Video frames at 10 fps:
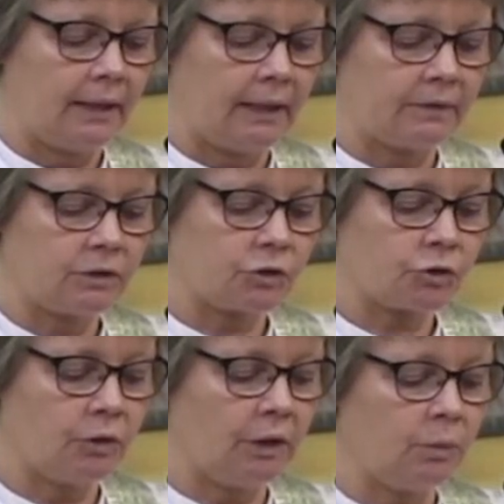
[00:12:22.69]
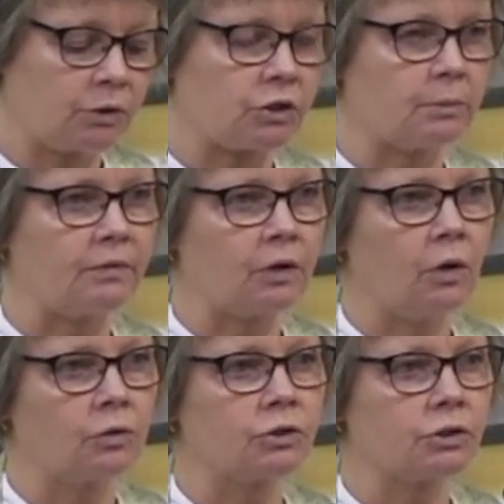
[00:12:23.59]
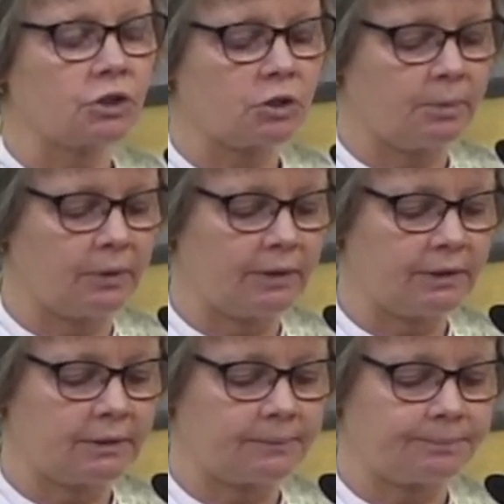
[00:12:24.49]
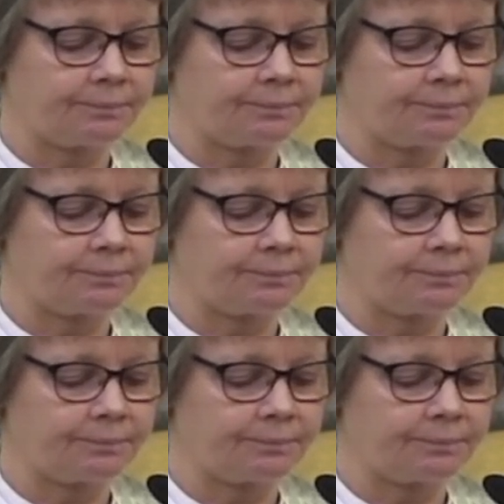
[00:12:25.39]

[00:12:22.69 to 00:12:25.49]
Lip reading: and the discerning wisdom of the conscious spirit.